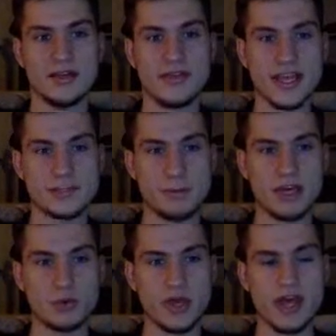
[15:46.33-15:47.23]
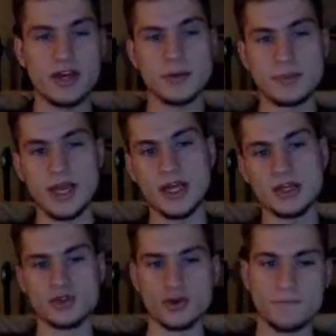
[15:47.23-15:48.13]
Next pick, we ended up
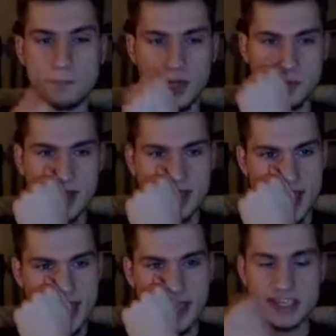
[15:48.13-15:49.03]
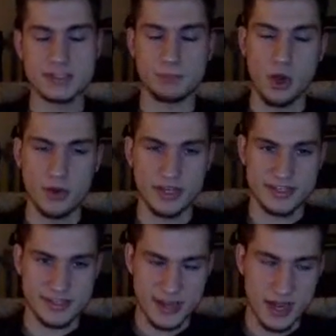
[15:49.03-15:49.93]
getting Drifblim, aka Exploding
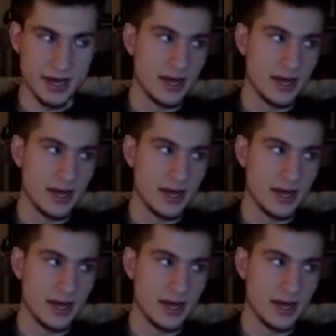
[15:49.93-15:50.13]
Sun.